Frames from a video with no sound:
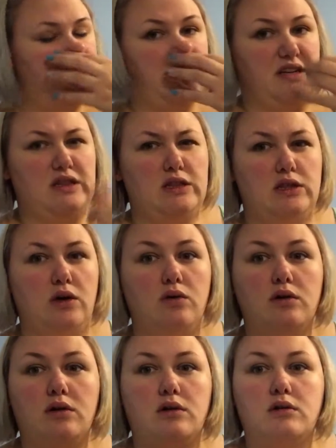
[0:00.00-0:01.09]

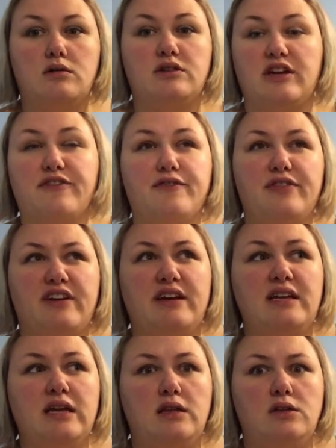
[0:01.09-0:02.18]
They're
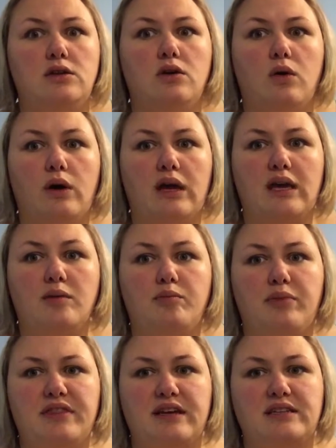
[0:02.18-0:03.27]
in Illinois,
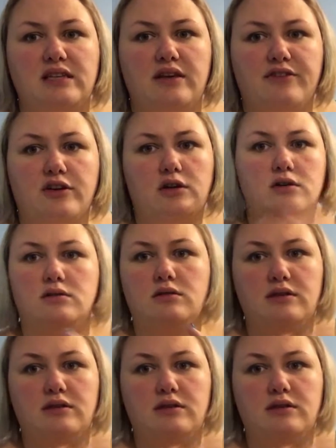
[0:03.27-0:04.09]
but they deliver